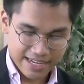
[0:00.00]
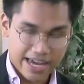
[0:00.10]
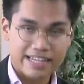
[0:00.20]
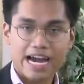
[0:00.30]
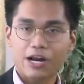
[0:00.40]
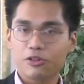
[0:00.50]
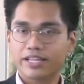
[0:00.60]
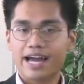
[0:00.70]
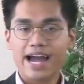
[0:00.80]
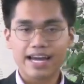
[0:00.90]
And not only
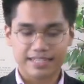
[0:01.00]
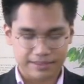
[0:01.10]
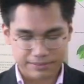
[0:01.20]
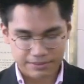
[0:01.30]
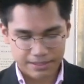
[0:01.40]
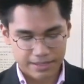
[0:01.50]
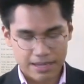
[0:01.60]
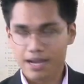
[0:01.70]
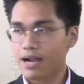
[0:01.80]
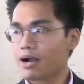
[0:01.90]
that,
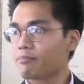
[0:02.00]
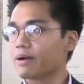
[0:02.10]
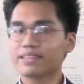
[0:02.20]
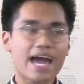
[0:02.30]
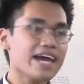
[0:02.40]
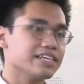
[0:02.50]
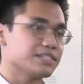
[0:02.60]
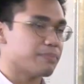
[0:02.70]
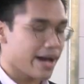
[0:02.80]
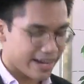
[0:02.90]
my dad is
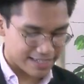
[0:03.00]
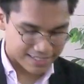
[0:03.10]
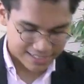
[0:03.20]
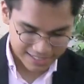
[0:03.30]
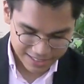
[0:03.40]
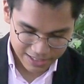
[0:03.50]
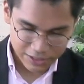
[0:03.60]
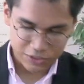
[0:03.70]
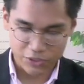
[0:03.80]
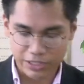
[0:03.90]
back.
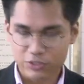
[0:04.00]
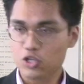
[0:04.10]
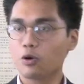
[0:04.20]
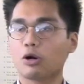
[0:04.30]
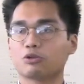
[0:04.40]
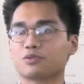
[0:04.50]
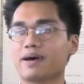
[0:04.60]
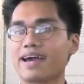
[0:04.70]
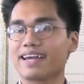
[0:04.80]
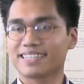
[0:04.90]
So the duo is
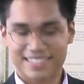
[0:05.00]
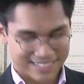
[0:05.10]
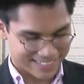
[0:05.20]
back.